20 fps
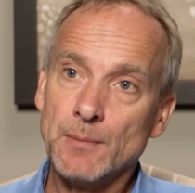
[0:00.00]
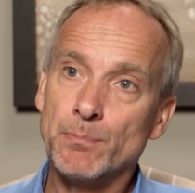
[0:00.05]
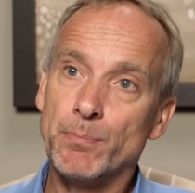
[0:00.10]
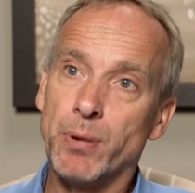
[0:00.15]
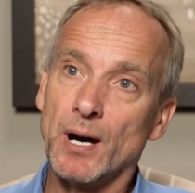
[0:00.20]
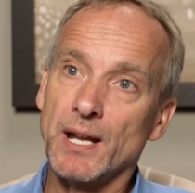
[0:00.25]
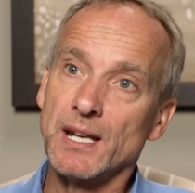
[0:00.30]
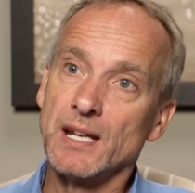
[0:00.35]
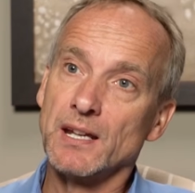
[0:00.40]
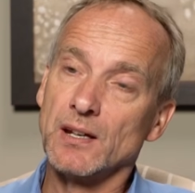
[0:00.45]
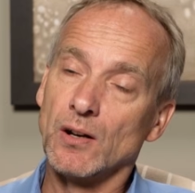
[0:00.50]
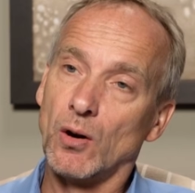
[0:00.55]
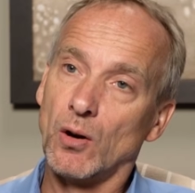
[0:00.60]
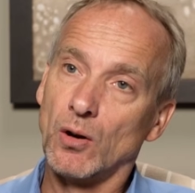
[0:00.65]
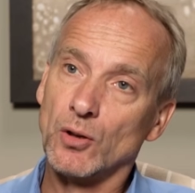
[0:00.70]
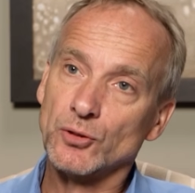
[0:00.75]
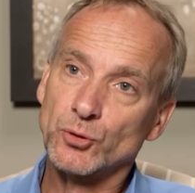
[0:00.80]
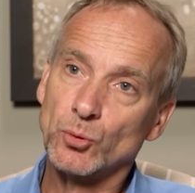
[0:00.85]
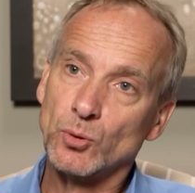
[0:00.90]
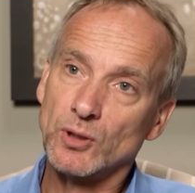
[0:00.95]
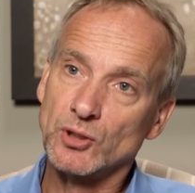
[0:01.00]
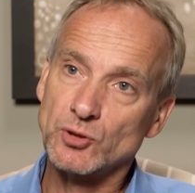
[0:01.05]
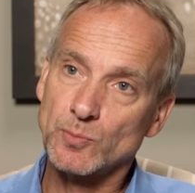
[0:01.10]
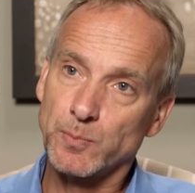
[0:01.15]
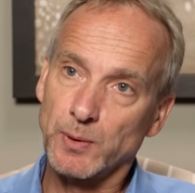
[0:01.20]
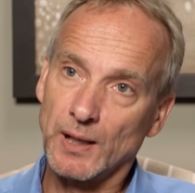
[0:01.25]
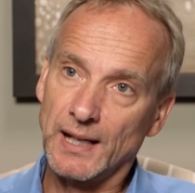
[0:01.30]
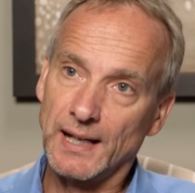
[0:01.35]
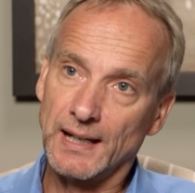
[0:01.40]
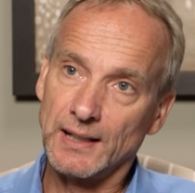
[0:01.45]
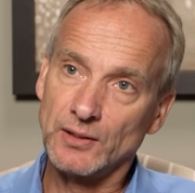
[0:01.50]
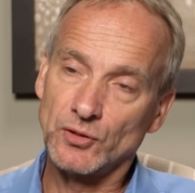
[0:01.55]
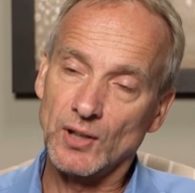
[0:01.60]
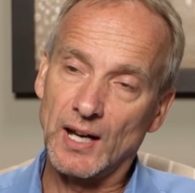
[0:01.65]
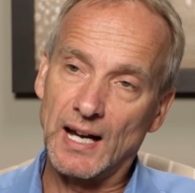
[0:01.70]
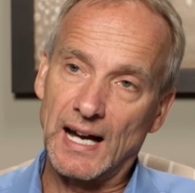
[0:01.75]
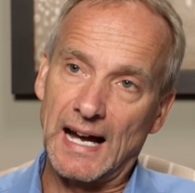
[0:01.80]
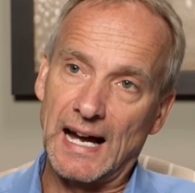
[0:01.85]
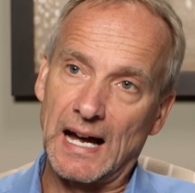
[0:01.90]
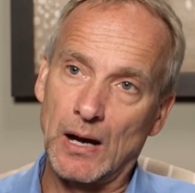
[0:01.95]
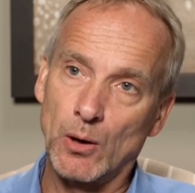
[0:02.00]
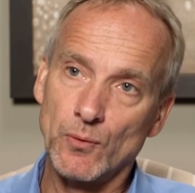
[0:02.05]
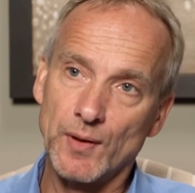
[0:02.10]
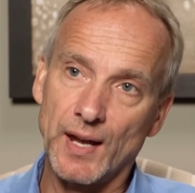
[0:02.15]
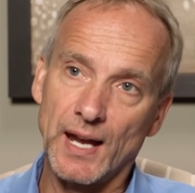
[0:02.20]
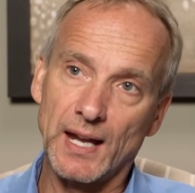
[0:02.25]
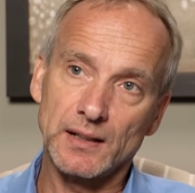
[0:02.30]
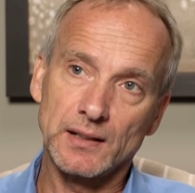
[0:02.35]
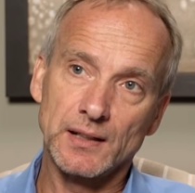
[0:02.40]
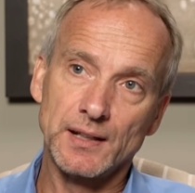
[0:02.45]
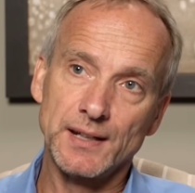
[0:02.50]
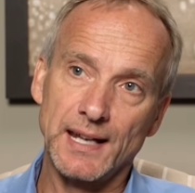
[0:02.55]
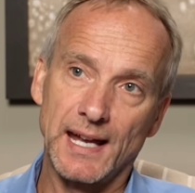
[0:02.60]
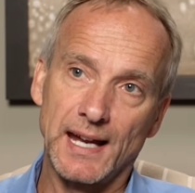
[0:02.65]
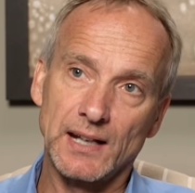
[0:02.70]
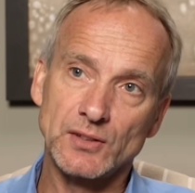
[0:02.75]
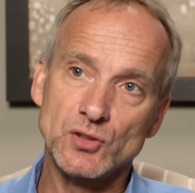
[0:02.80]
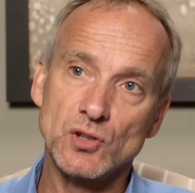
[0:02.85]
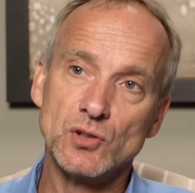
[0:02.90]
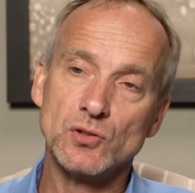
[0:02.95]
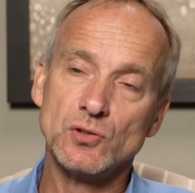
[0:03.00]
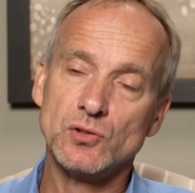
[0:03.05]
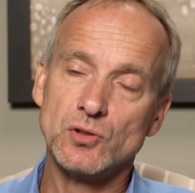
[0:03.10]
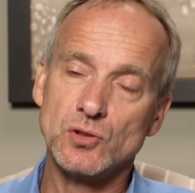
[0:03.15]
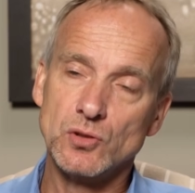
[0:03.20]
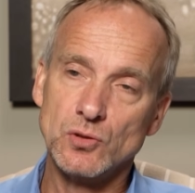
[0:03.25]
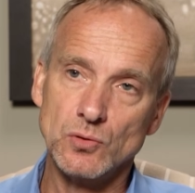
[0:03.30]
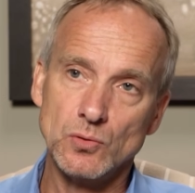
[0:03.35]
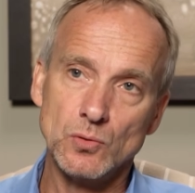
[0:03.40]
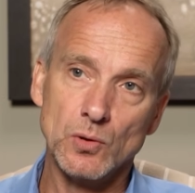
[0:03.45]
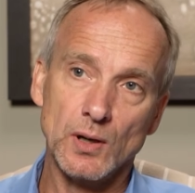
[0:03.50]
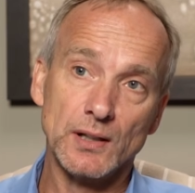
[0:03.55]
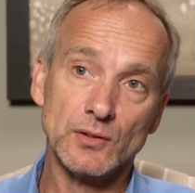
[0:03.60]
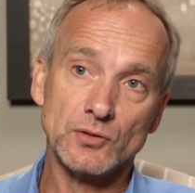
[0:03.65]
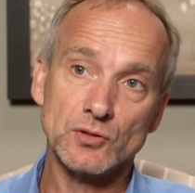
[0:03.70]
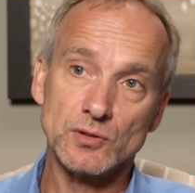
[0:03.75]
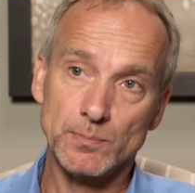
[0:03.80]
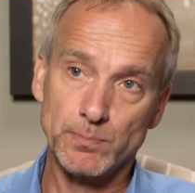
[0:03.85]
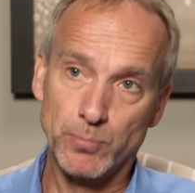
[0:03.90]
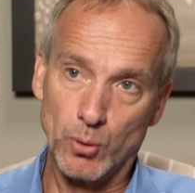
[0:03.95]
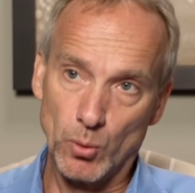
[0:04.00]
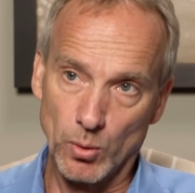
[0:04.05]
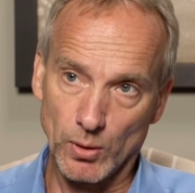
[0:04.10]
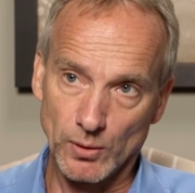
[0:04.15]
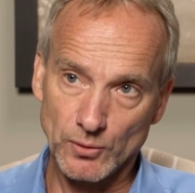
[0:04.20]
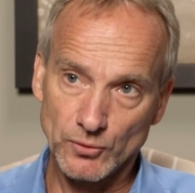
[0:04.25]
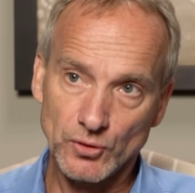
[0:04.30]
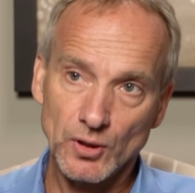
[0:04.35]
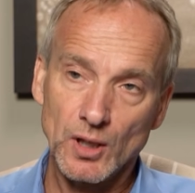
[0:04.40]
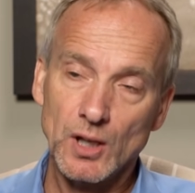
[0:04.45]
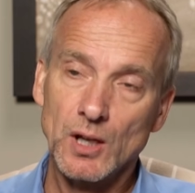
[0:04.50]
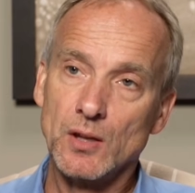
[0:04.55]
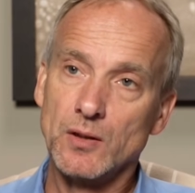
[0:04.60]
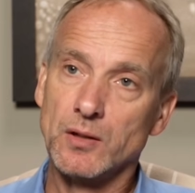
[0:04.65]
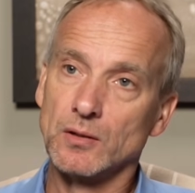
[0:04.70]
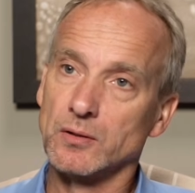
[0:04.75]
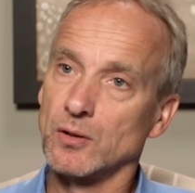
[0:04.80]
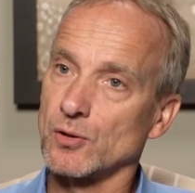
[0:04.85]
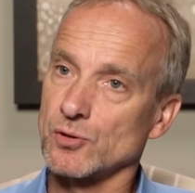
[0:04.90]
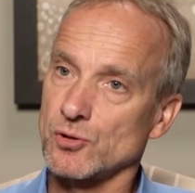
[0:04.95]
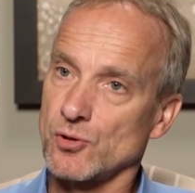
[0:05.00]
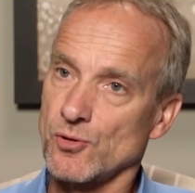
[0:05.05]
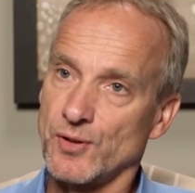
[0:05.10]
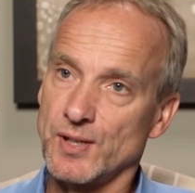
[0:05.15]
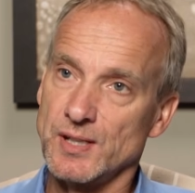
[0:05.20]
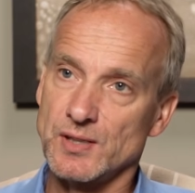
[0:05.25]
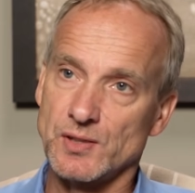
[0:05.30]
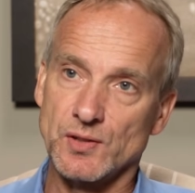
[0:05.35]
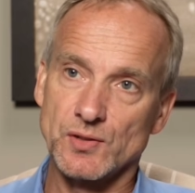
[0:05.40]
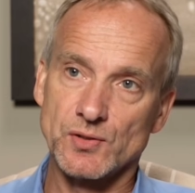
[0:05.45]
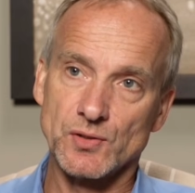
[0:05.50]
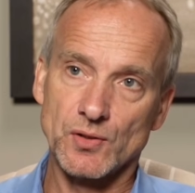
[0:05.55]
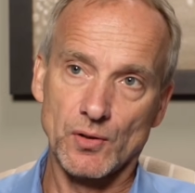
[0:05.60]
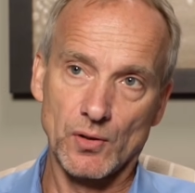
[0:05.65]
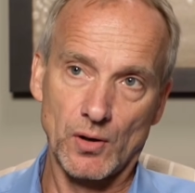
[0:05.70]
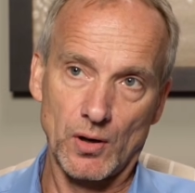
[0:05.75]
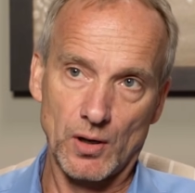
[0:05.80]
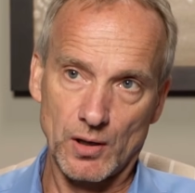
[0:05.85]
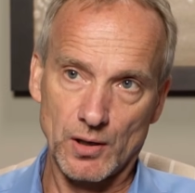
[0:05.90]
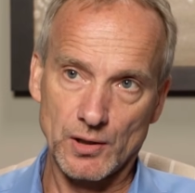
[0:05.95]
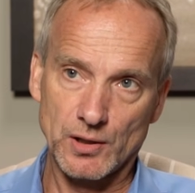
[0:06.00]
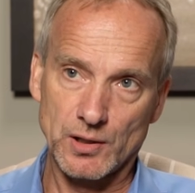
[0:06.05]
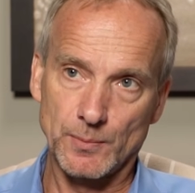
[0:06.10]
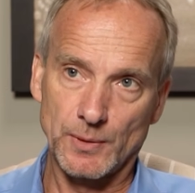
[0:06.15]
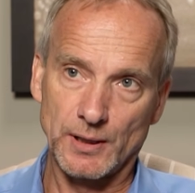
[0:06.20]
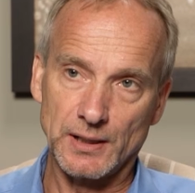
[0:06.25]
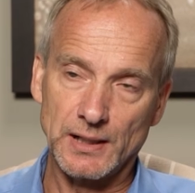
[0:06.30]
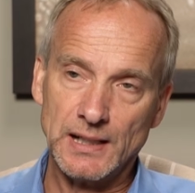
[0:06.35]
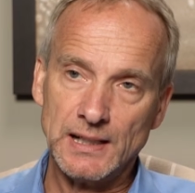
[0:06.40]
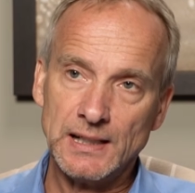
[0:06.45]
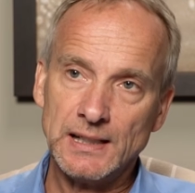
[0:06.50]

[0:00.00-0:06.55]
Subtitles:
but it also explains how that connects to and supports the larger thesis or argument.